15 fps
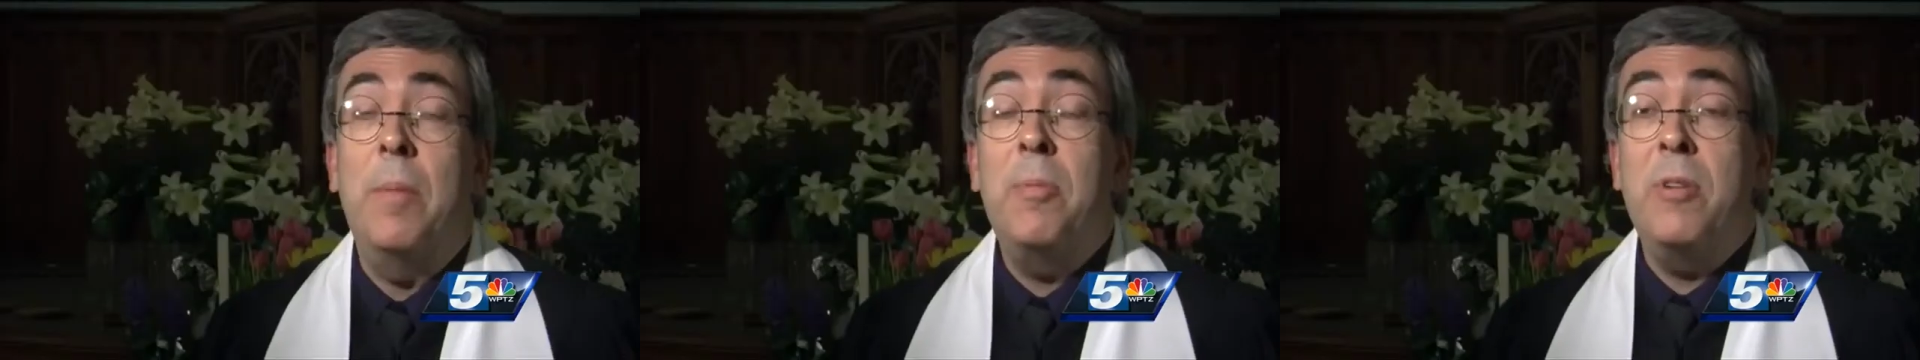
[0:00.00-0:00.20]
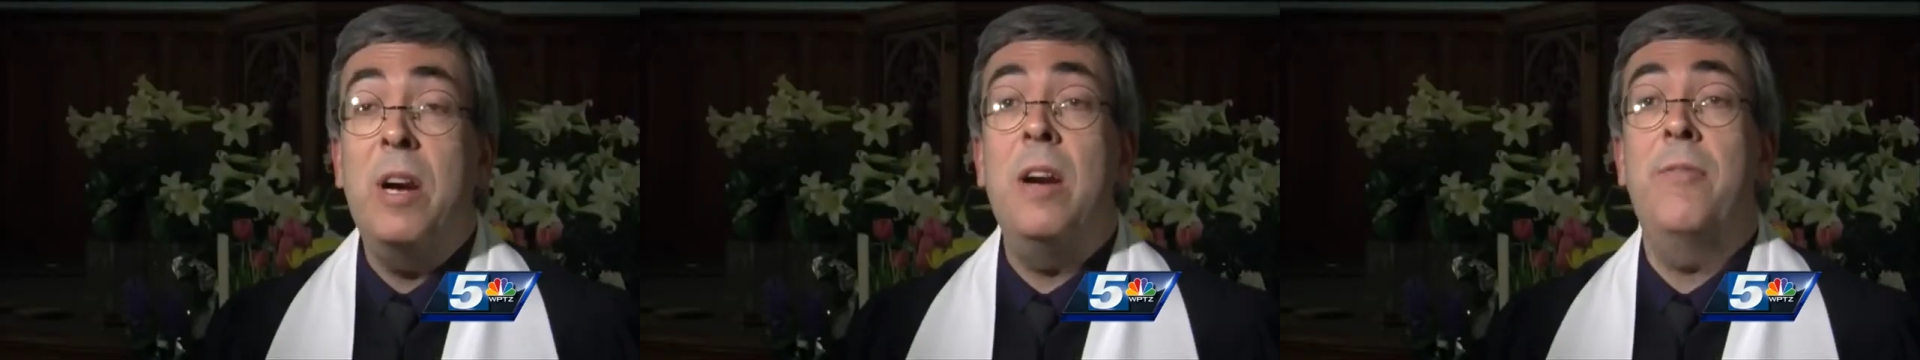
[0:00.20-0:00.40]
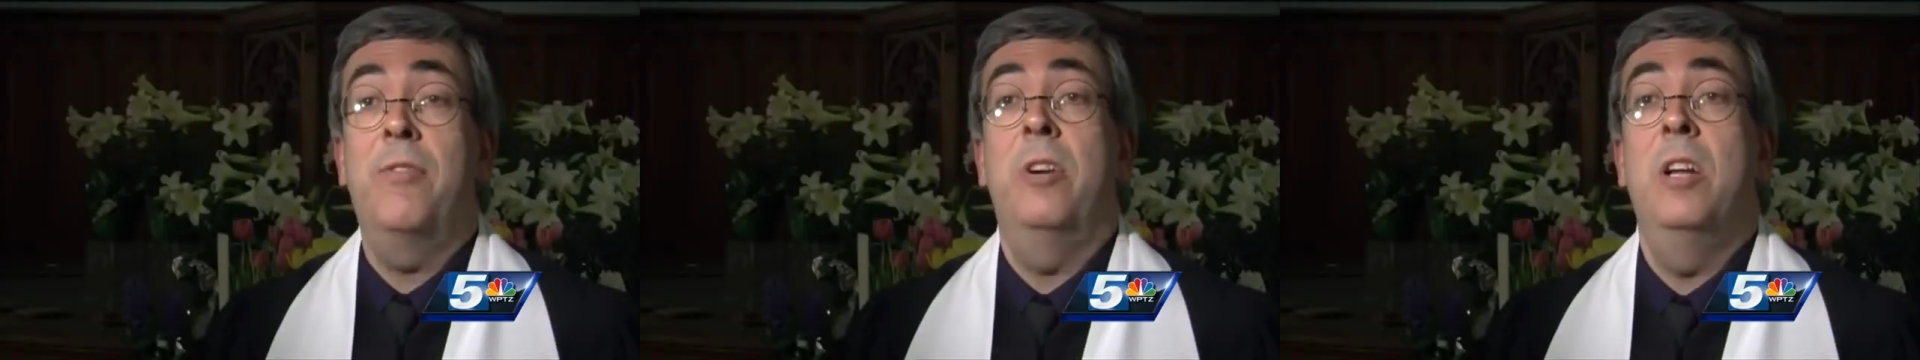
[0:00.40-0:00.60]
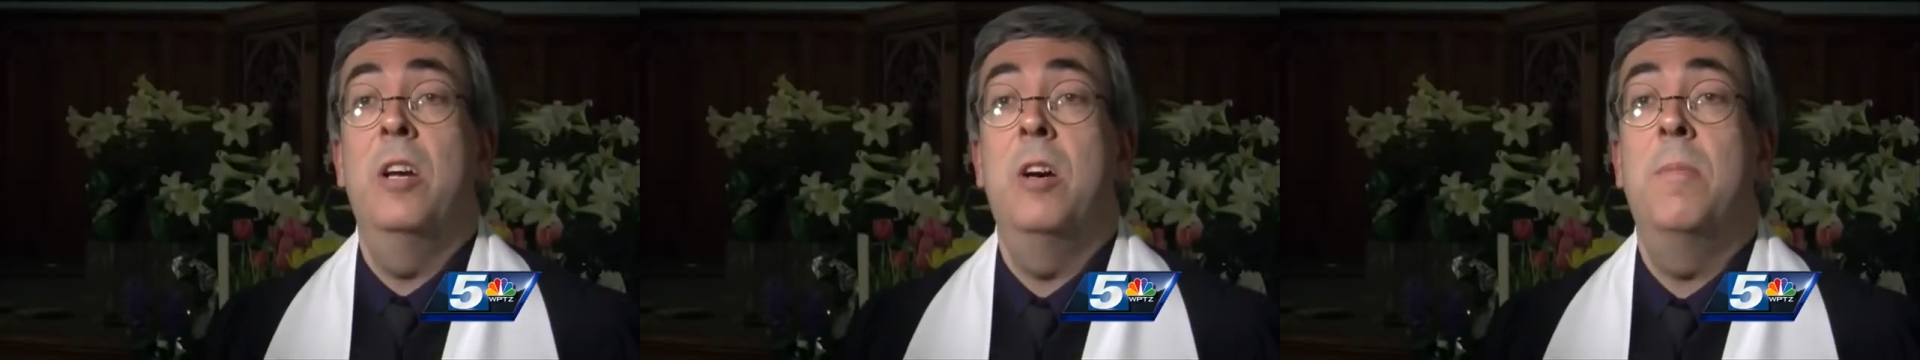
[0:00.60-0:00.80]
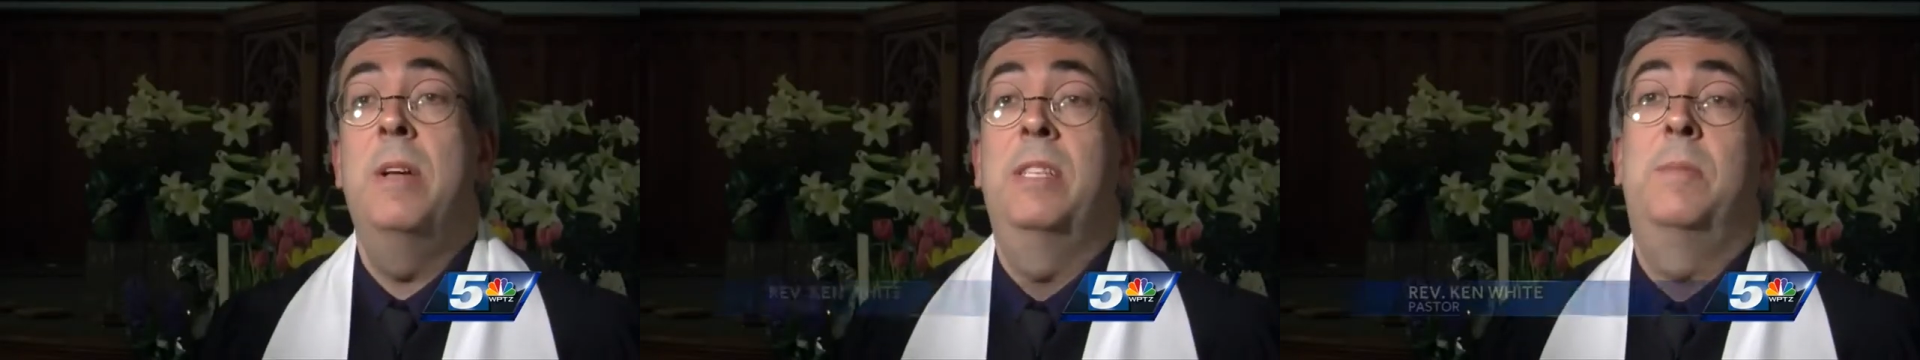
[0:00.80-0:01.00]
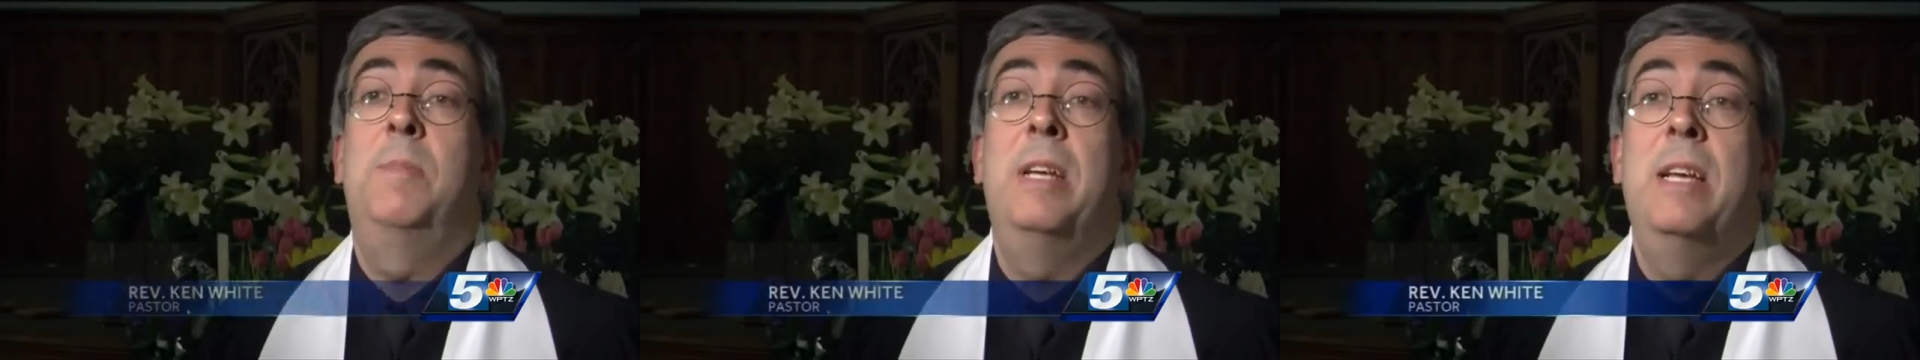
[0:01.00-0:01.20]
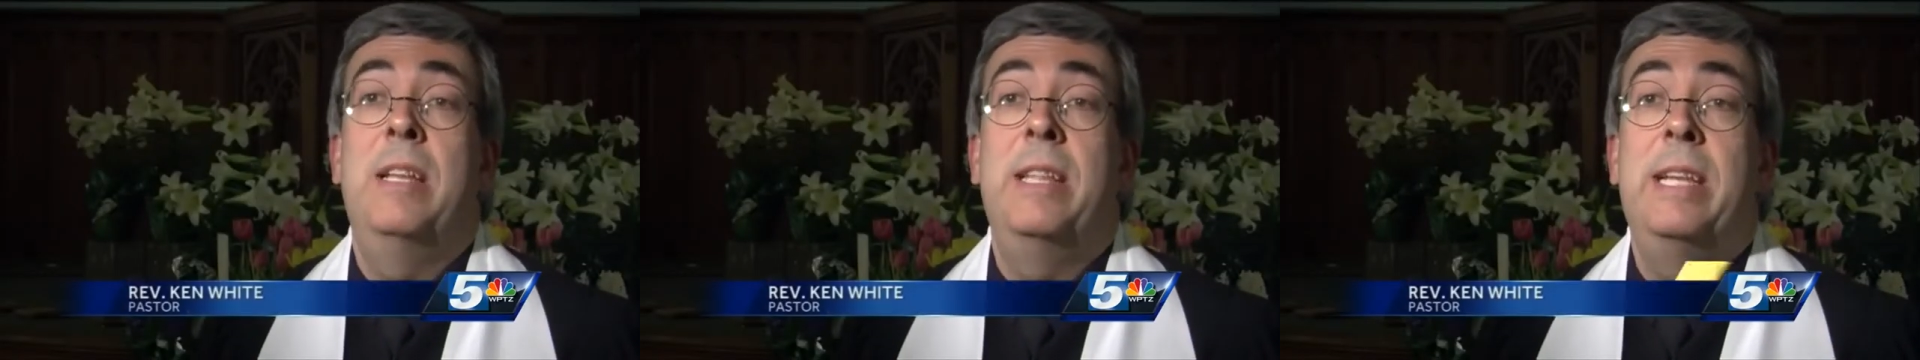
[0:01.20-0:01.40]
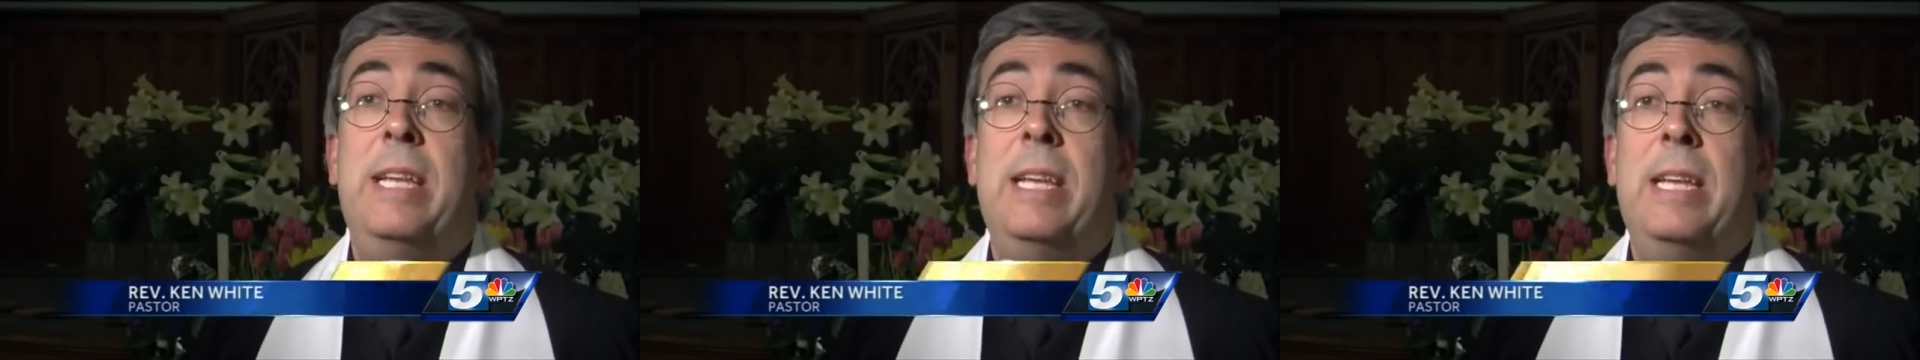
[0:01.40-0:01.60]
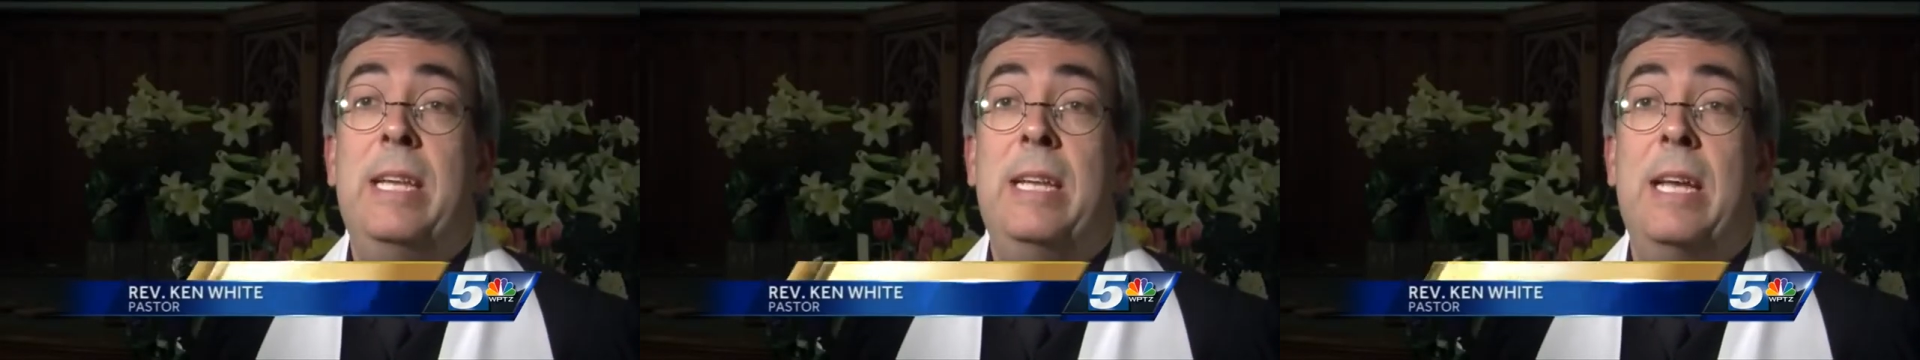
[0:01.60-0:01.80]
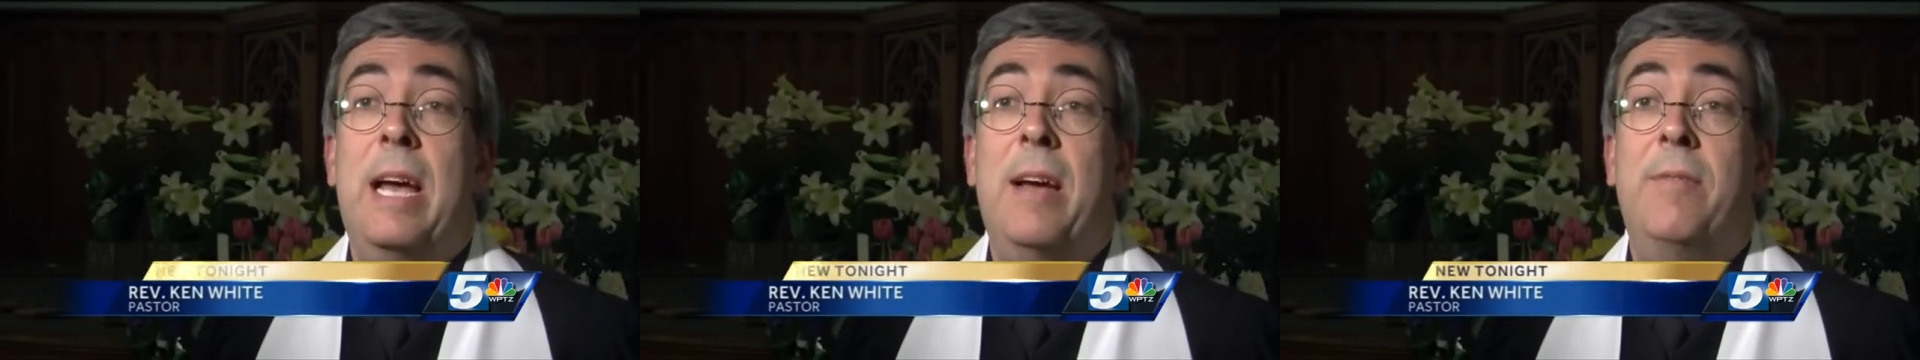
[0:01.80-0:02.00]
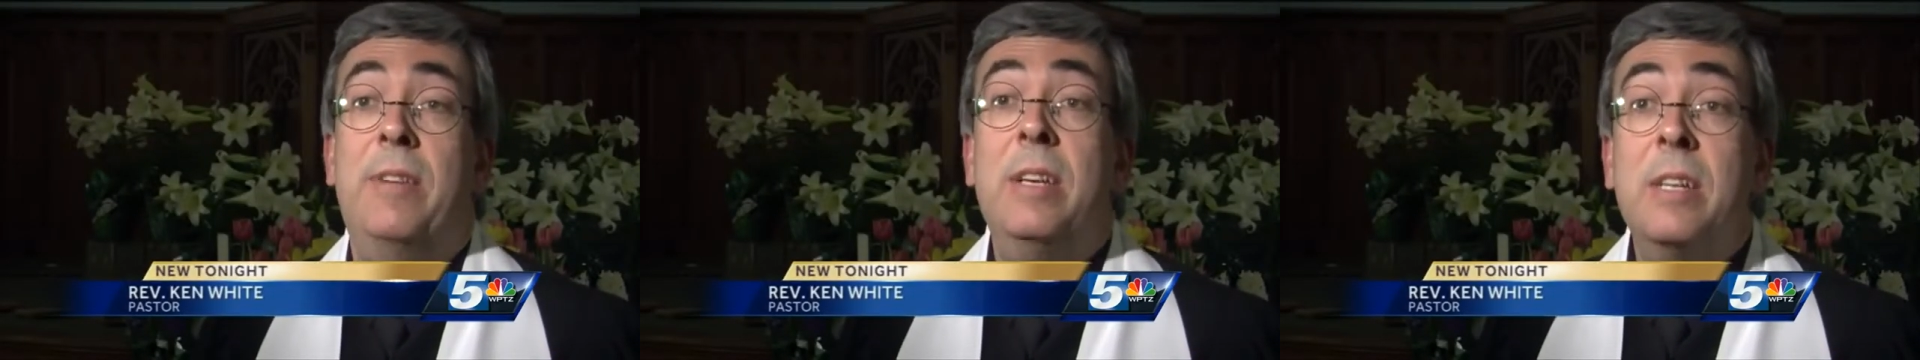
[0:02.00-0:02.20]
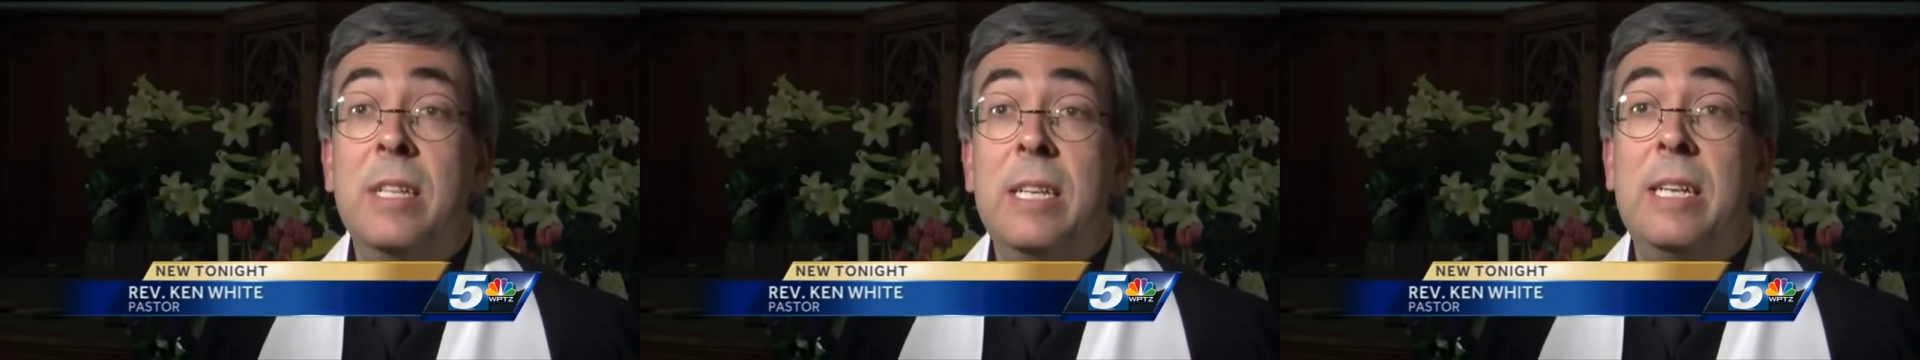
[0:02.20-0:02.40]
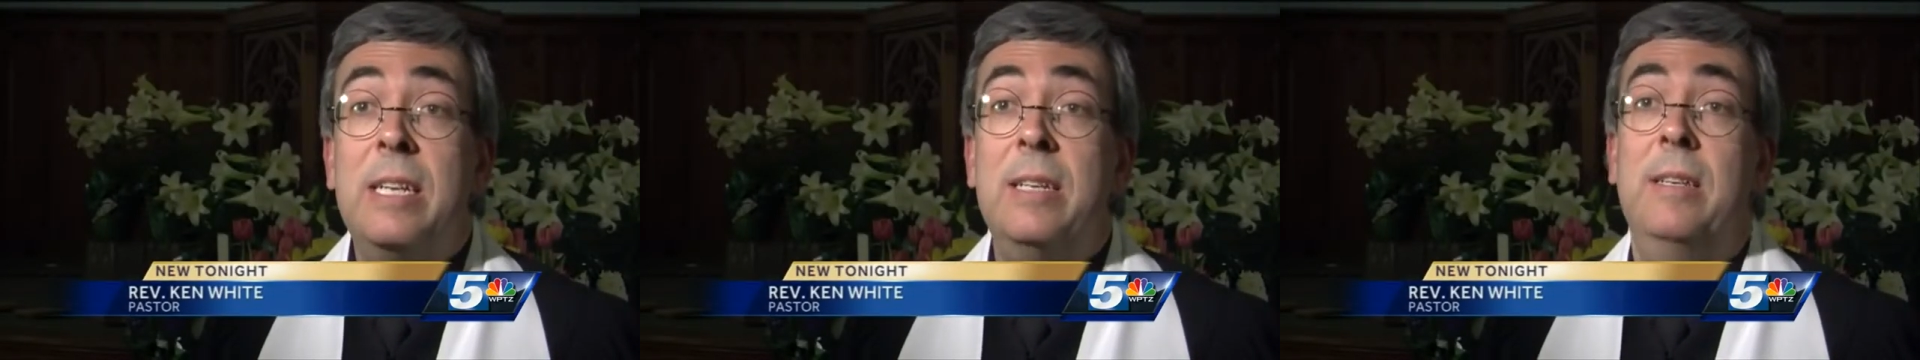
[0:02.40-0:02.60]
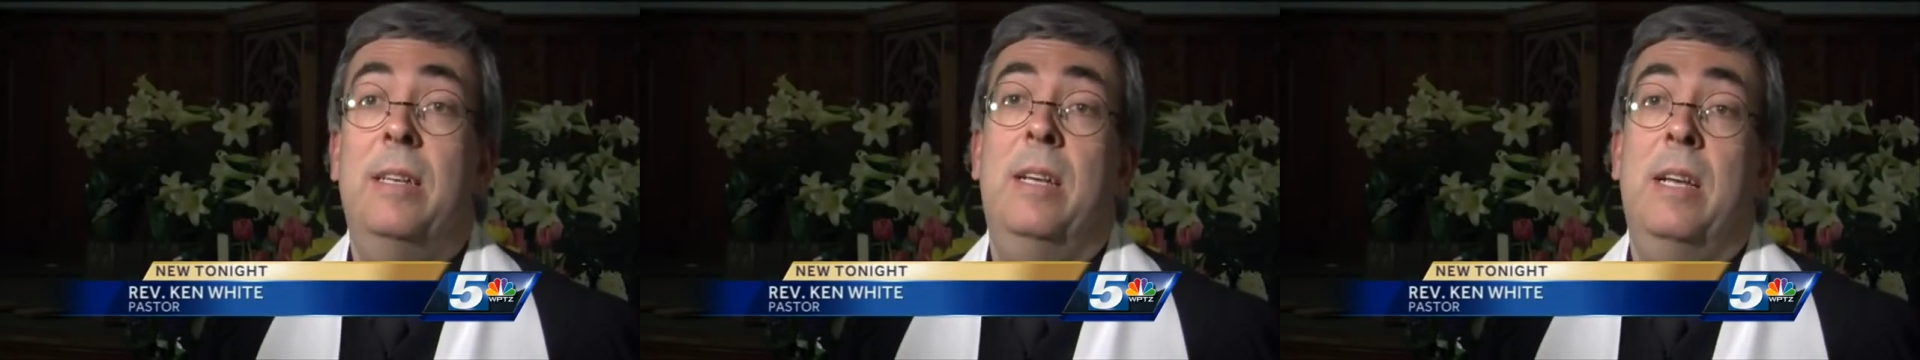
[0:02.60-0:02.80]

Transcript: Our prayer for him has been that he have healing,